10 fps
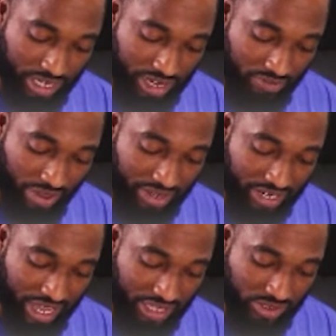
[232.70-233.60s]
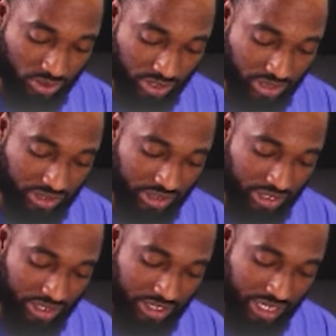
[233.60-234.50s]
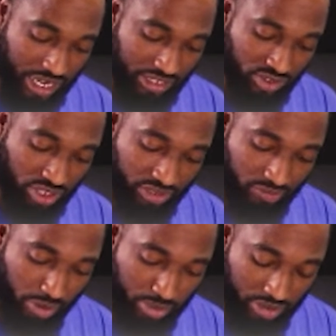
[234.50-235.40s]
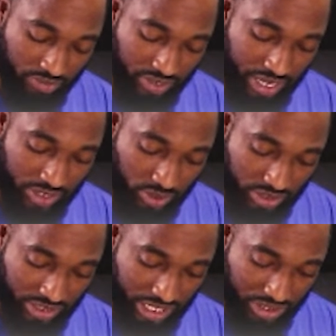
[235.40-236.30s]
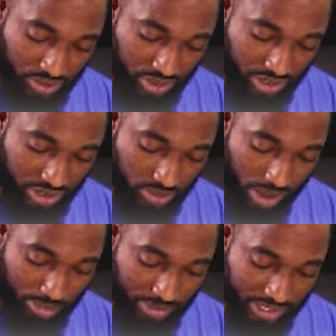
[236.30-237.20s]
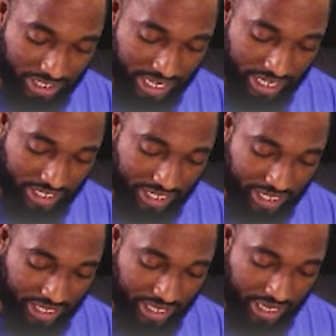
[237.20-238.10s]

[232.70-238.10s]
Then you find the adjoint. The adjoint, the formula for the adjoint is that you're going to swap the D and the A,